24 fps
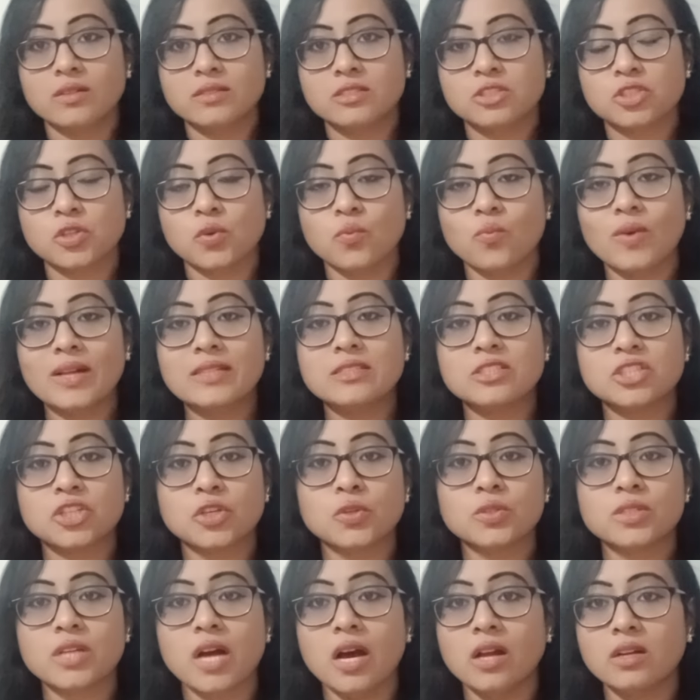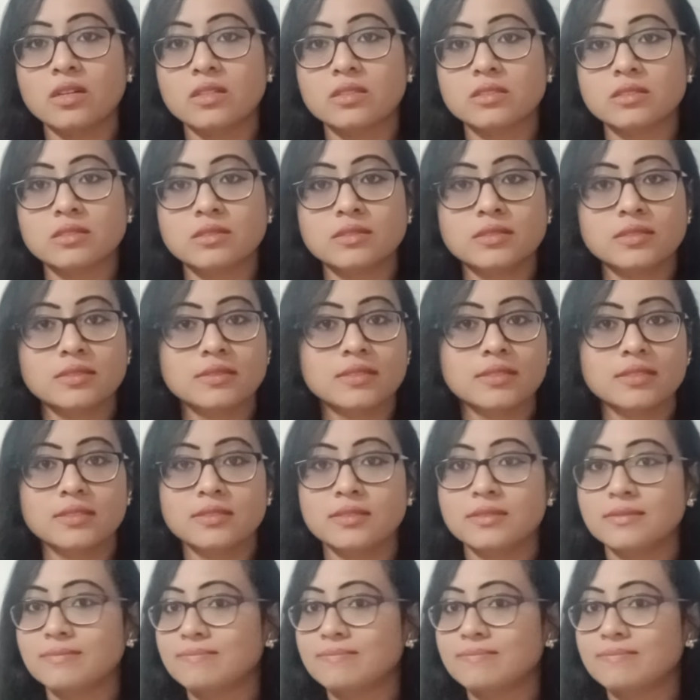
So once you download the